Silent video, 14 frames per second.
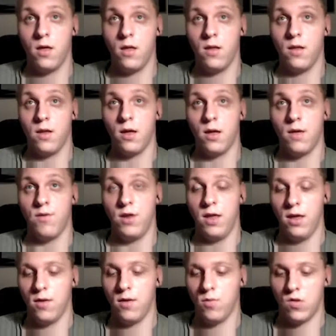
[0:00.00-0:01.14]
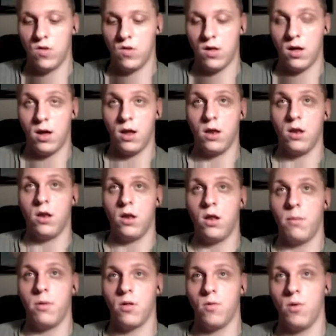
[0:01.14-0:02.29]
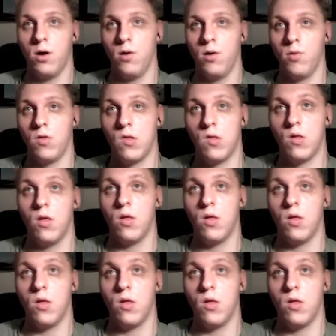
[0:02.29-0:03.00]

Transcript: Then give it the equal sign, double quotes,